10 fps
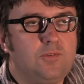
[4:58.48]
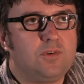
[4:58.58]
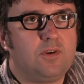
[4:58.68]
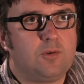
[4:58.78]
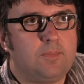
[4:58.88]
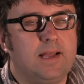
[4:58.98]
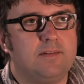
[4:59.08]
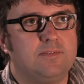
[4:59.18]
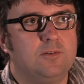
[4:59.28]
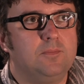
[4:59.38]
Juicer as a
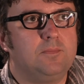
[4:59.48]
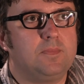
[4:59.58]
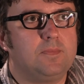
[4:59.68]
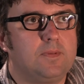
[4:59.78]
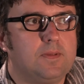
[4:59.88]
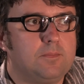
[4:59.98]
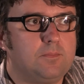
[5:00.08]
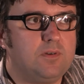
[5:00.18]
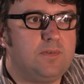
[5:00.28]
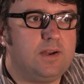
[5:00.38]
platform
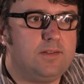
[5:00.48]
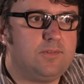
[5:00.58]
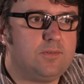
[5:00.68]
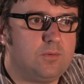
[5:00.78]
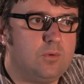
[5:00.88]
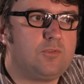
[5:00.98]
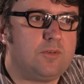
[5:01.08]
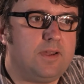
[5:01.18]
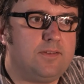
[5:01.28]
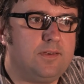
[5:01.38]
provides
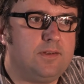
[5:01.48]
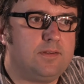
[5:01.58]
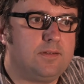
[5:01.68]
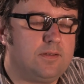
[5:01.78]
automated